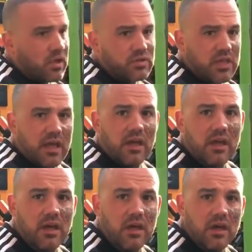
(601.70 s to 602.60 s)
You set.
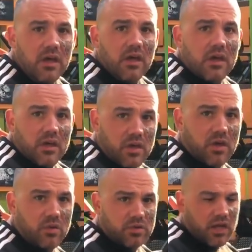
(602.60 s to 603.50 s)

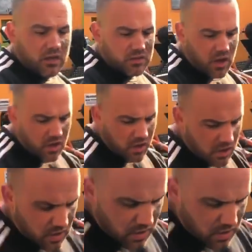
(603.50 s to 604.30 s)
You set? Let's go.